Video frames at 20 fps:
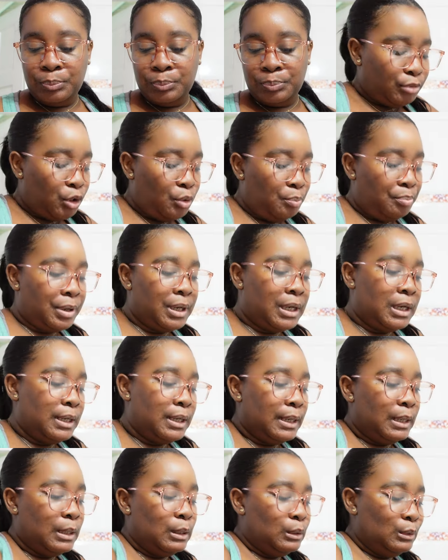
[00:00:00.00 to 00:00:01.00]
Don't break your
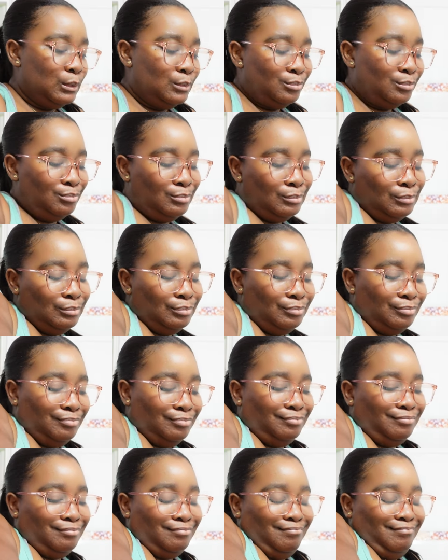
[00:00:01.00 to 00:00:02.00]
nail.
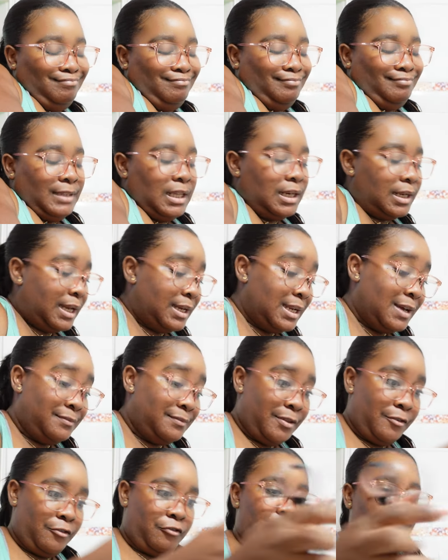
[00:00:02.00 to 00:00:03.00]
Then again,
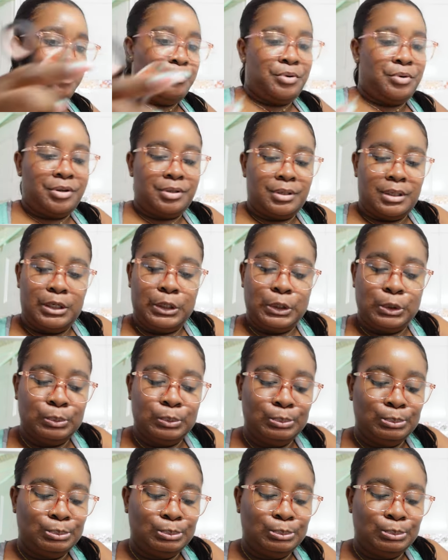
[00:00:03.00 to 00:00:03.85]
I'm gonna break your nail.